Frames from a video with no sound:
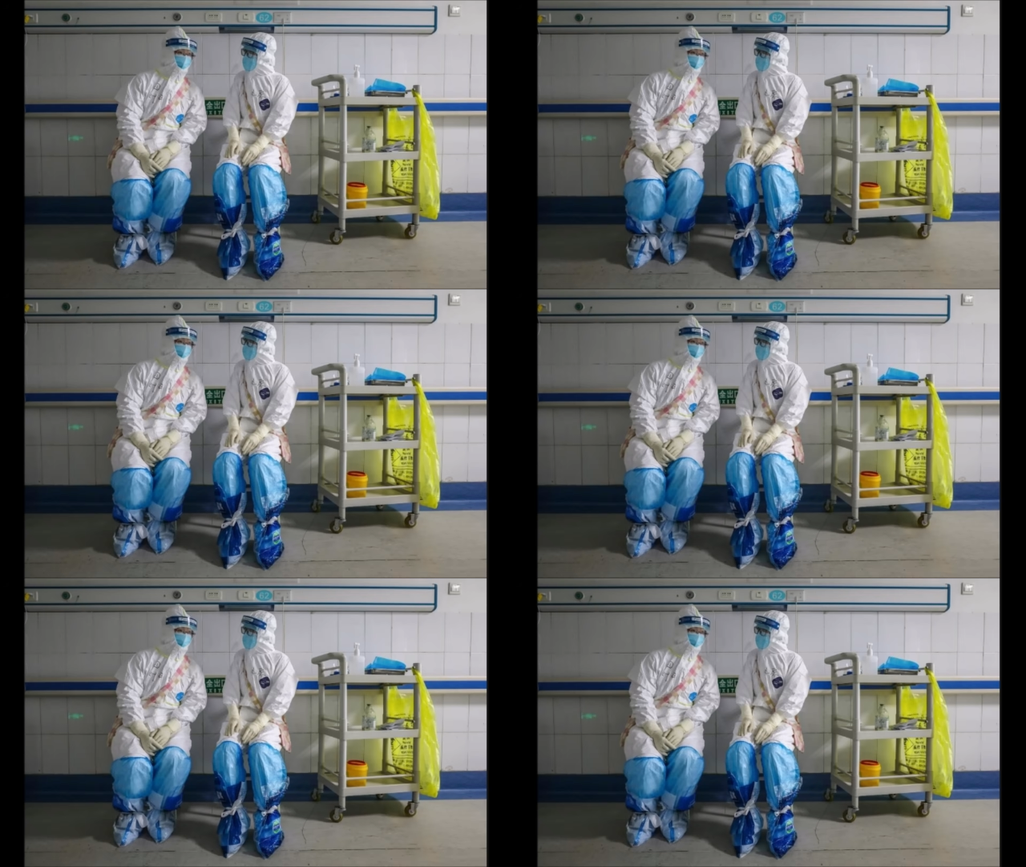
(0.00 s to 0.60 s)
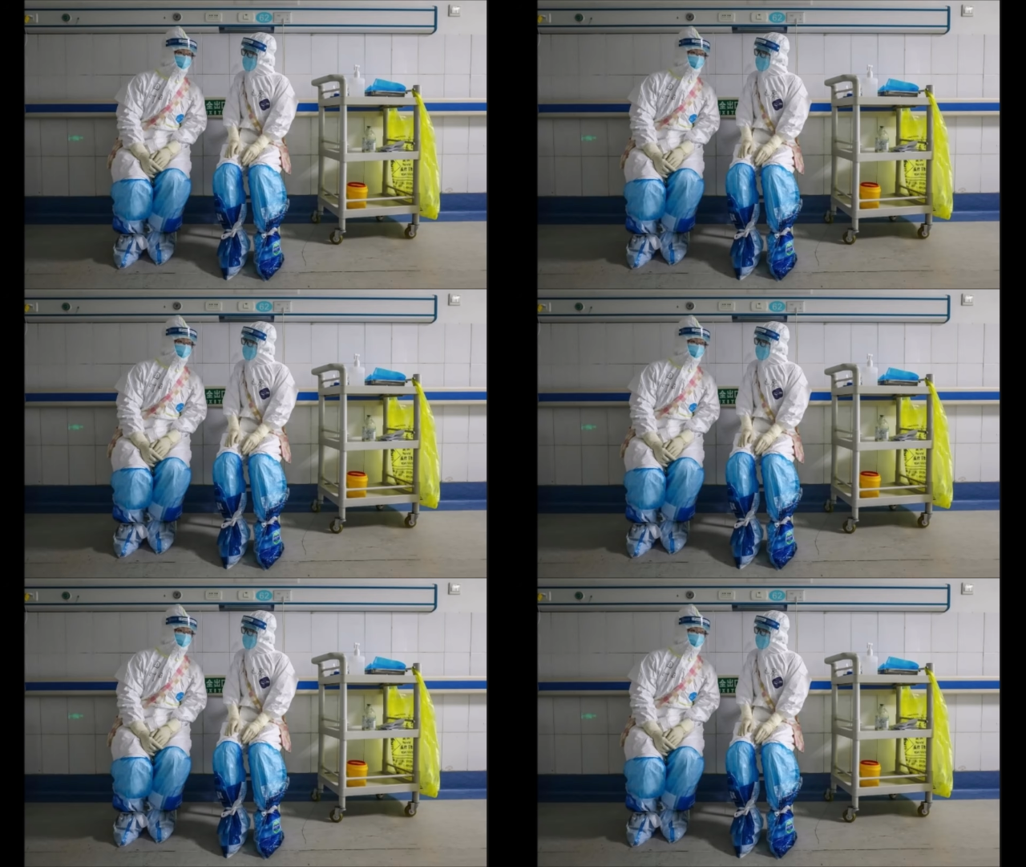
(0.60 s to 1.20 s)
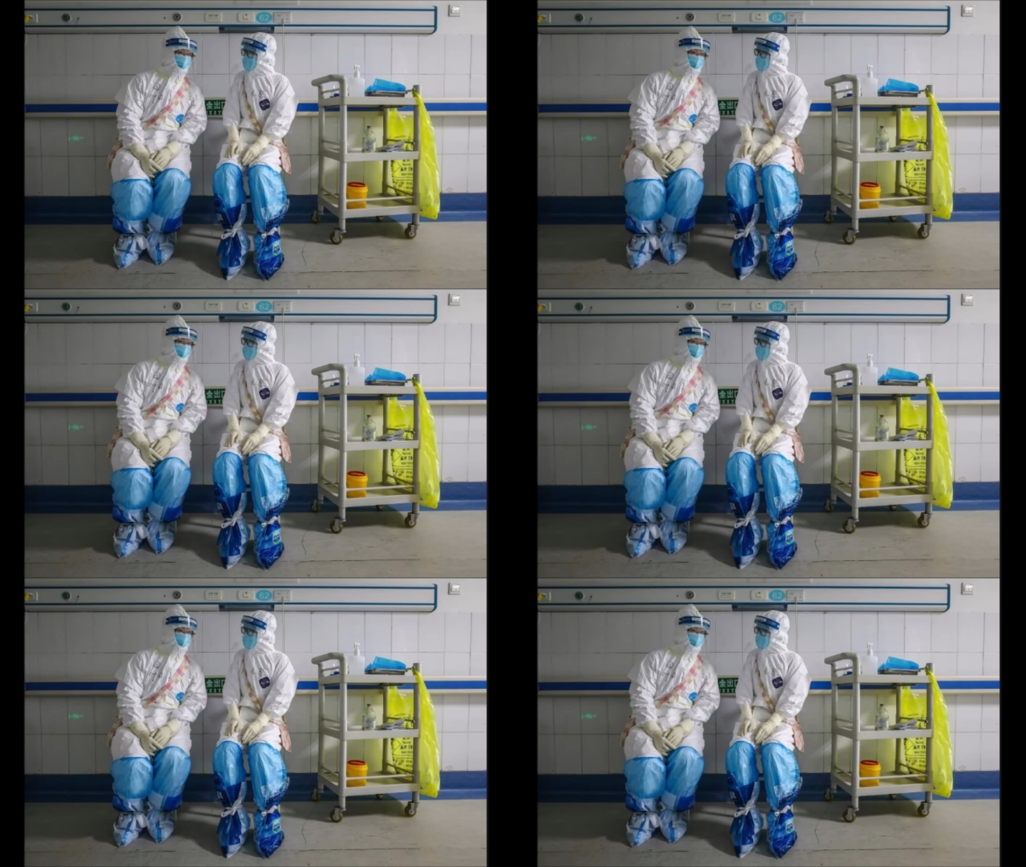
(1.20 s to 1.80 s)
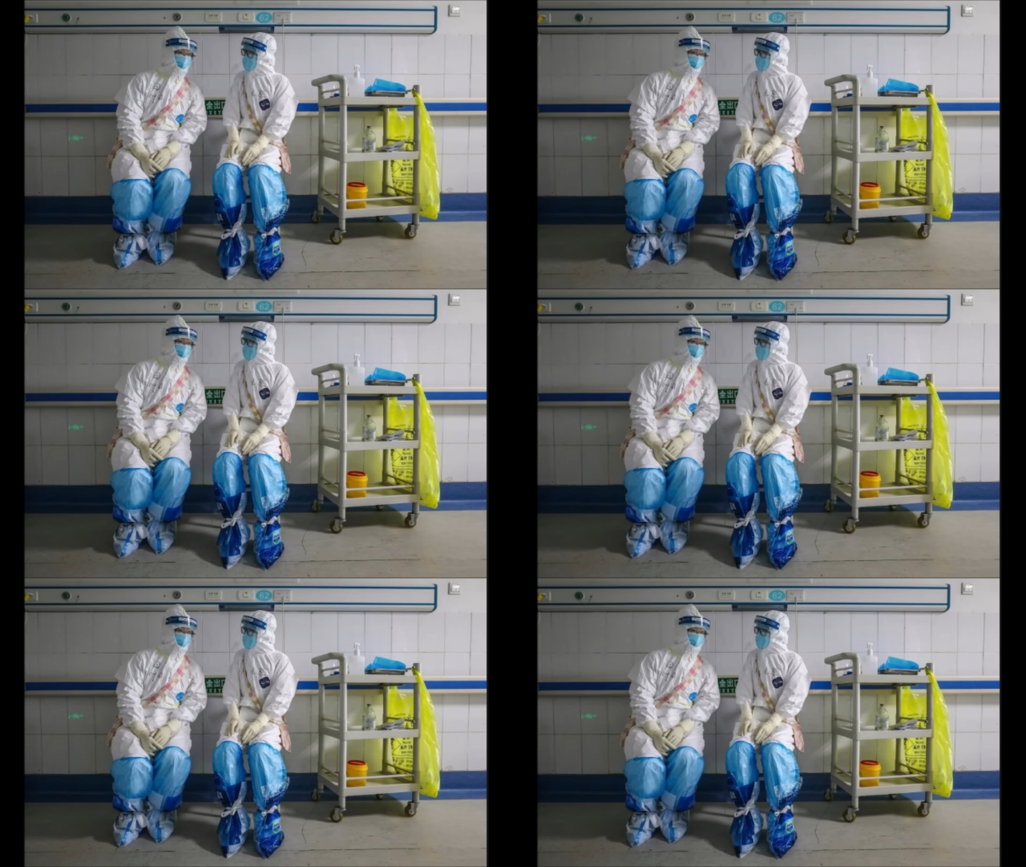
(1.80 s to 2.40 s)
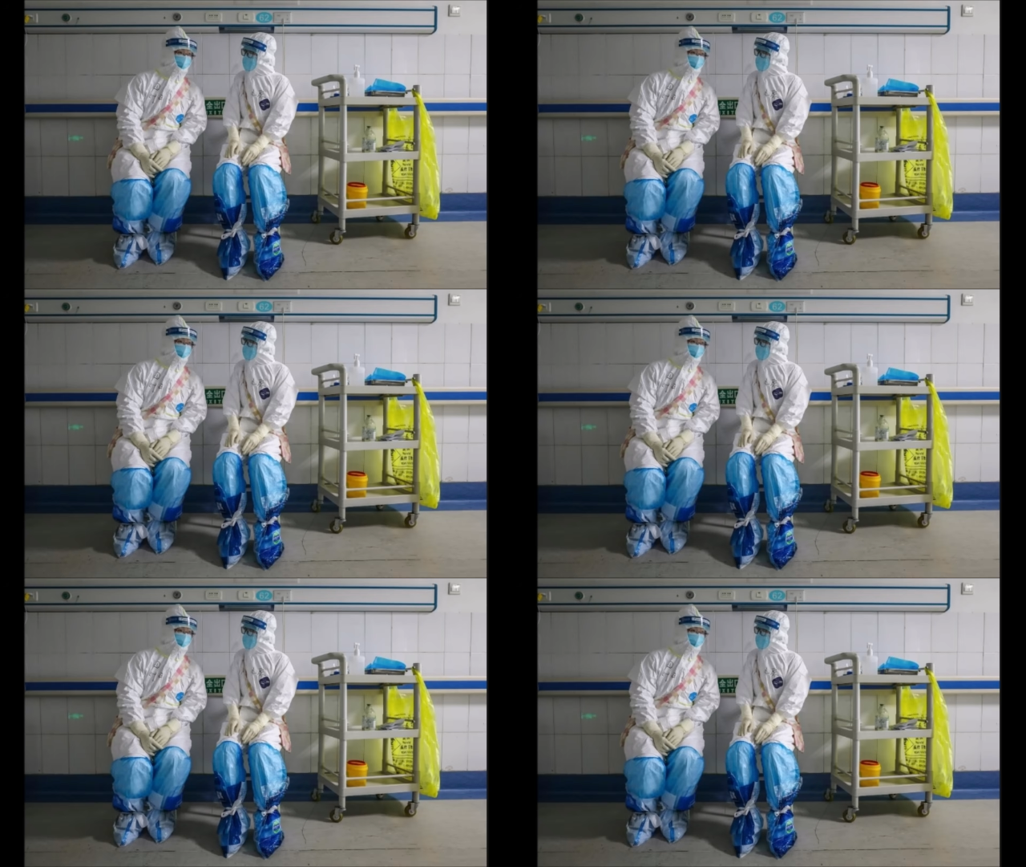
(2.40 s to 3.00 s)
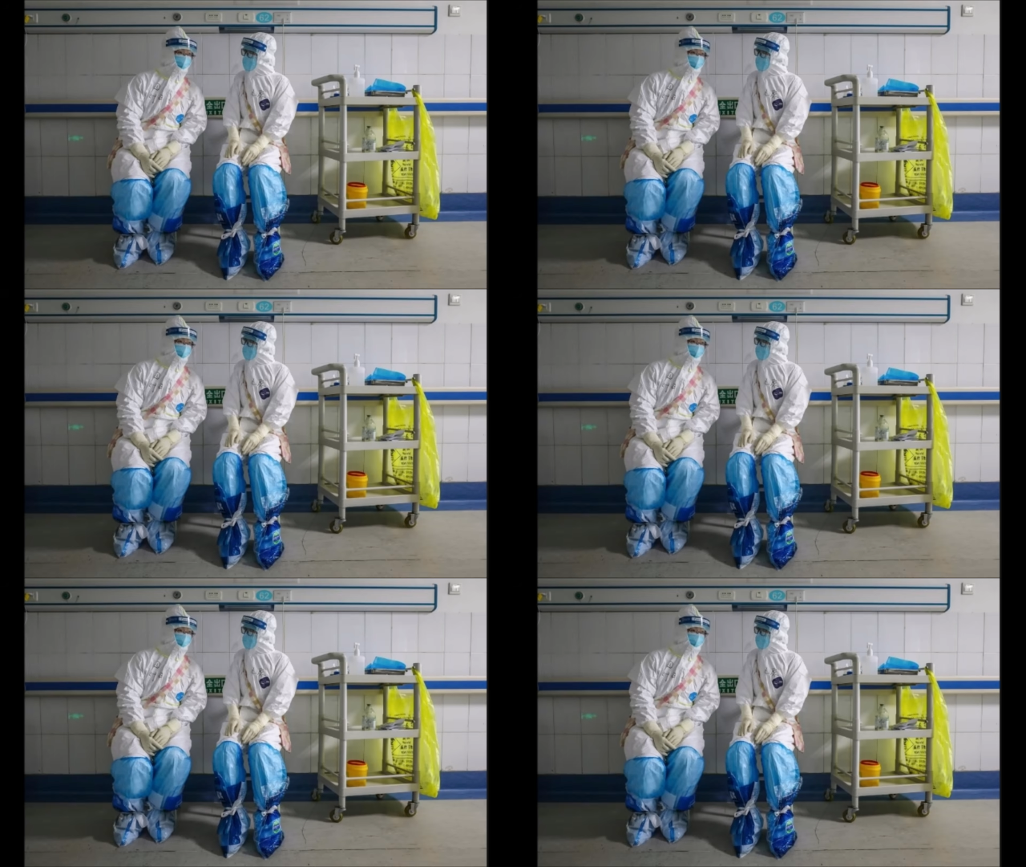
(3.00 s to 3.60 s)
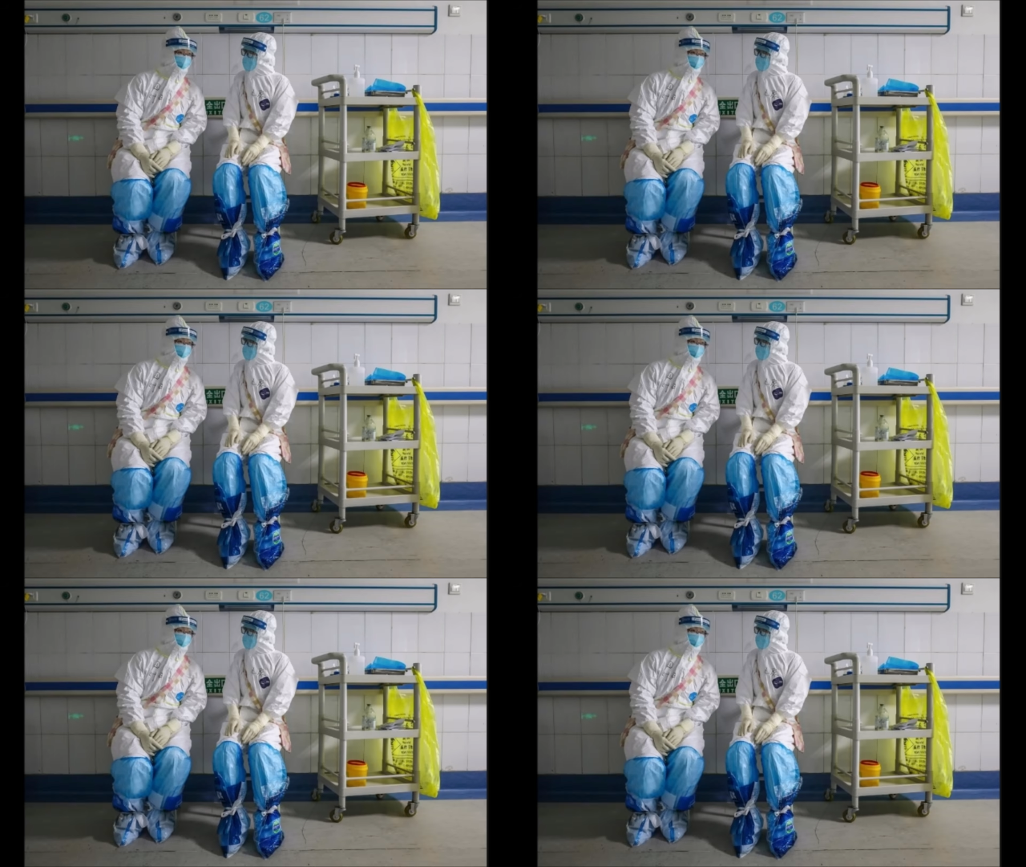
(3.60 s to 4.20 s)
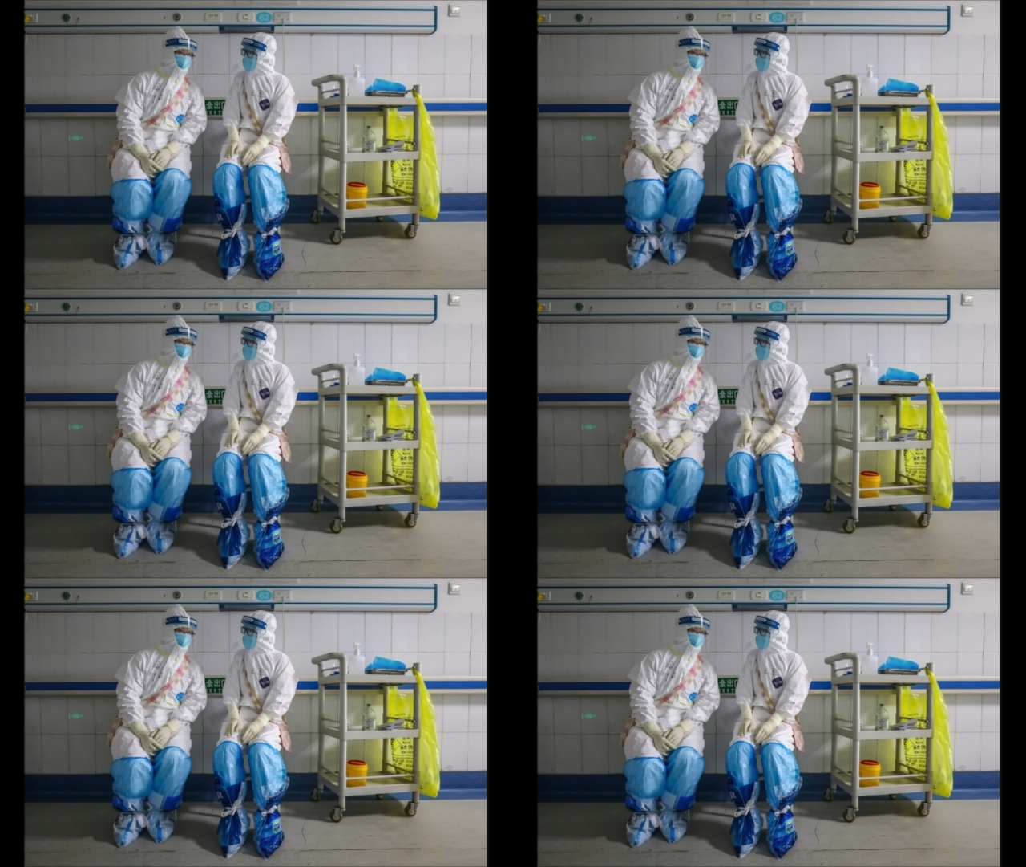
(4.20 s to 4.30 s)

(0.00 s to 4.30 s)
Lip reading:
[unreadable: no face in view]